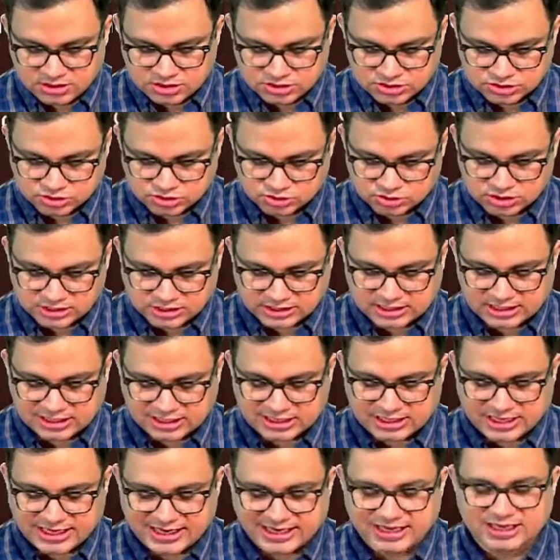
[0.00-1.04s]
So the
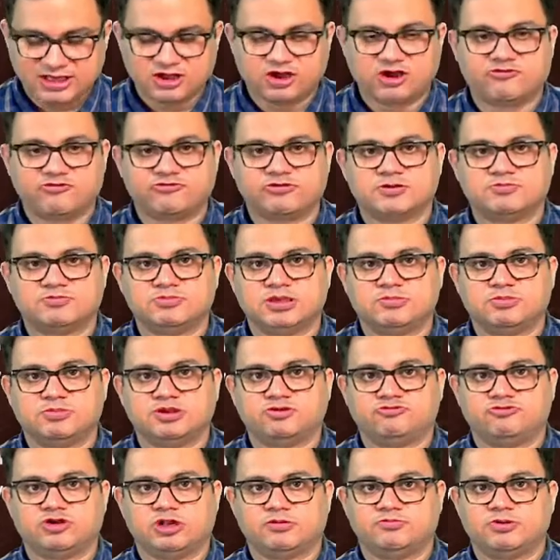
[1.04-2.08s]
cry of the baby
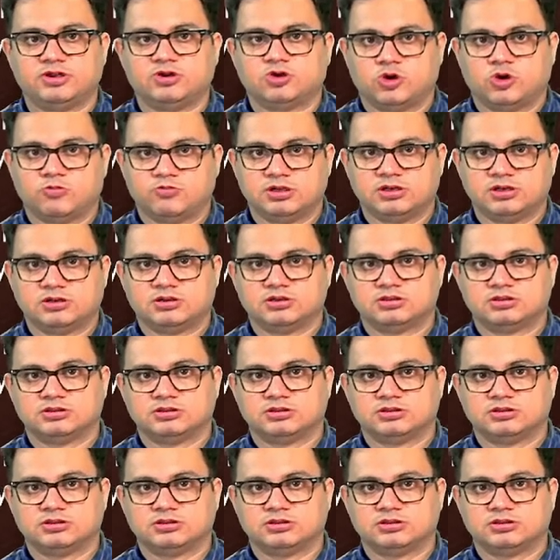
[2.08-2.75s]
will be normal.